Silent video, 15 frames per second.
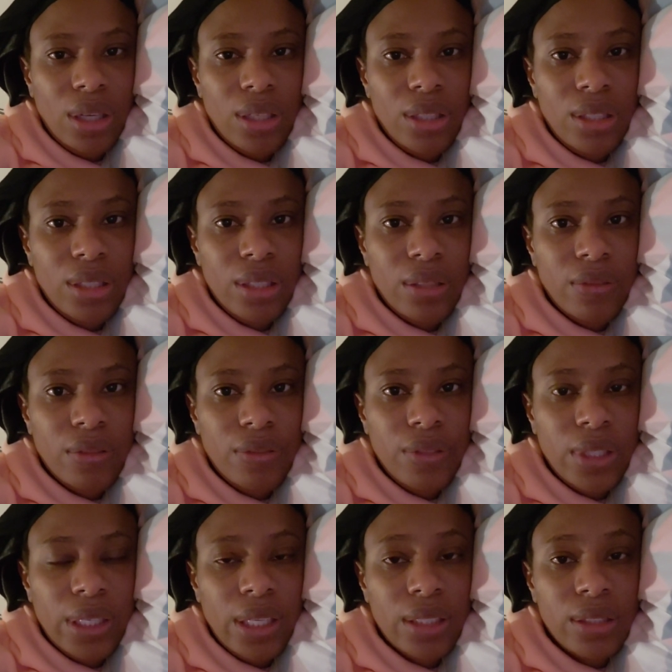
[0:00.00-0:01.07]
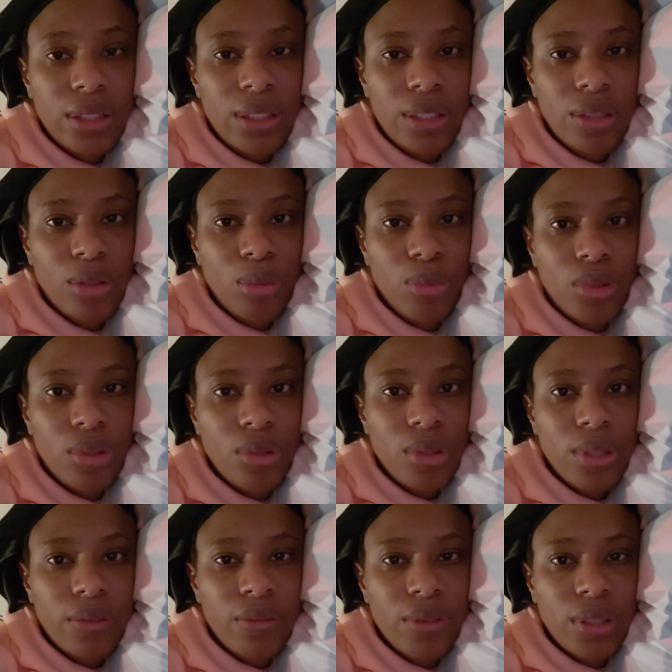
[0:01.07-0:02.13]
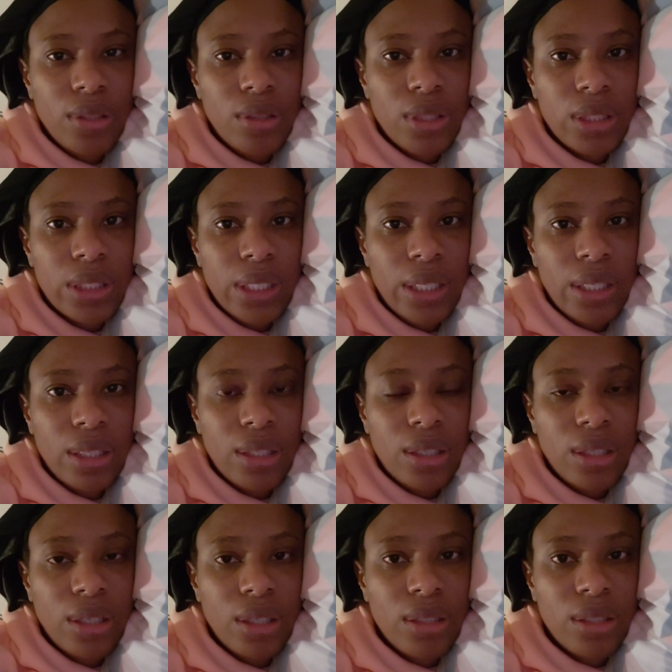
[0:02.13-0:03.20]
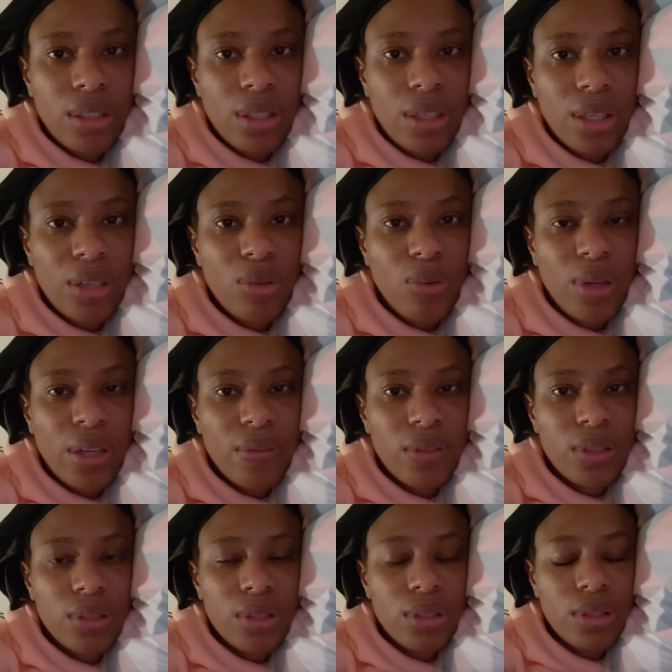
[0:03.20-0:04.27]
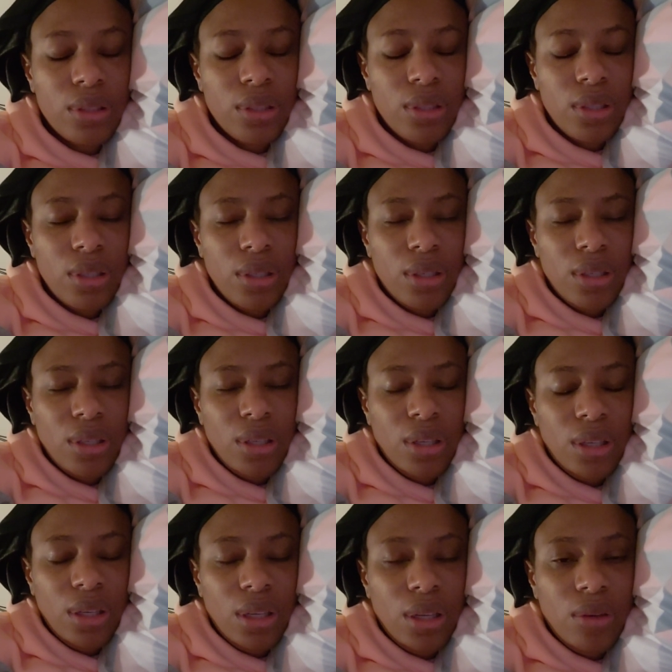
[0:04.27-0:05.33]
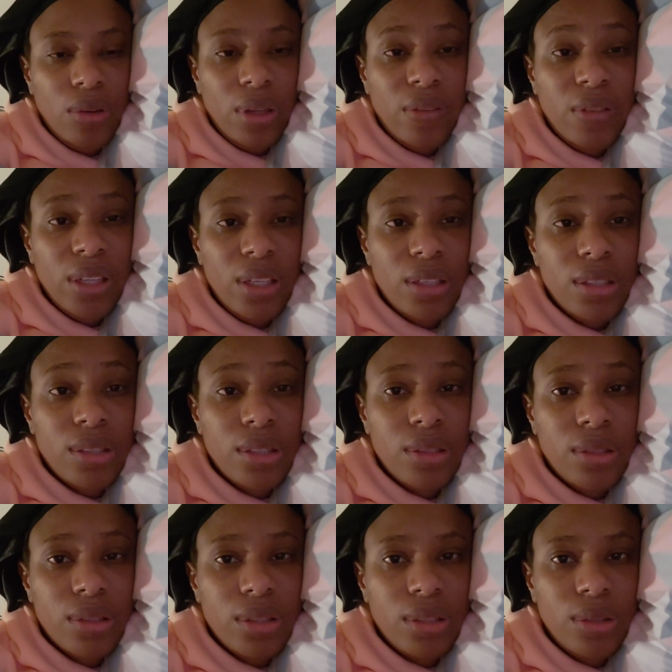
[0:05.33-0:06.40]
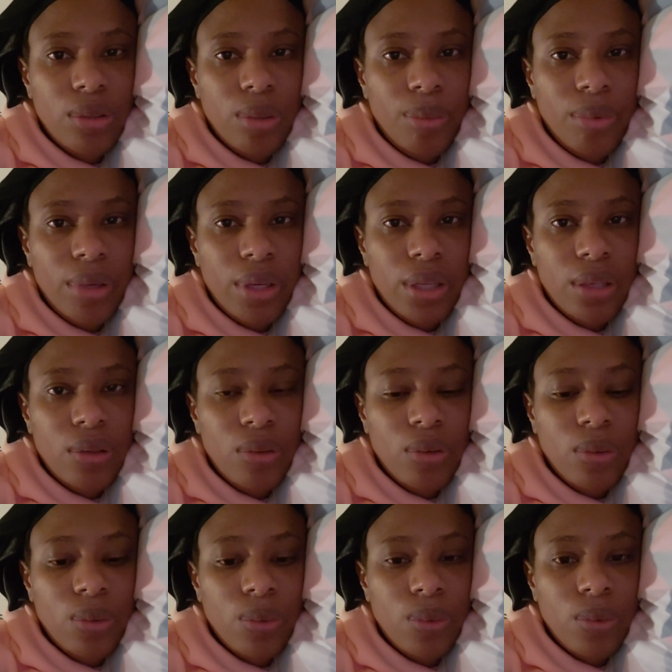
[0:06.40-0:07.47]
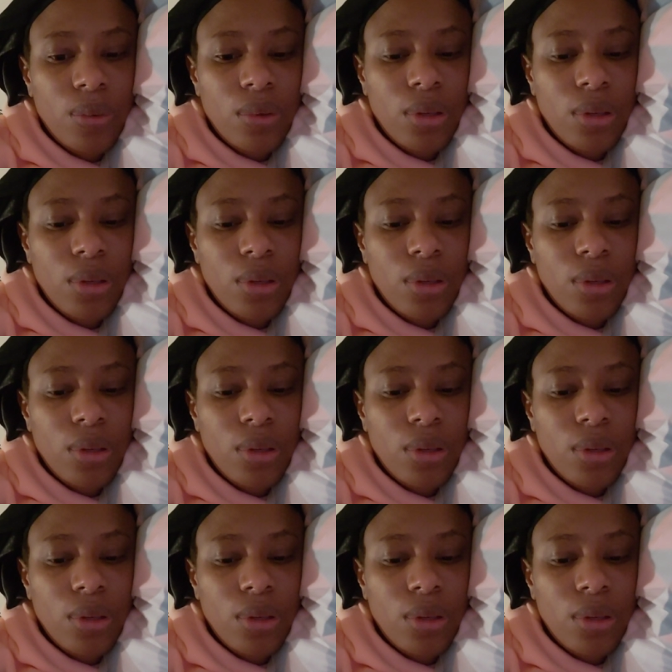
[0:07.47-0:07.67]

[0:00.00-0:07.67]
I didn't even feel like sitting up to do the videos. Like, I don't have this I don't have the energy to sit up right now.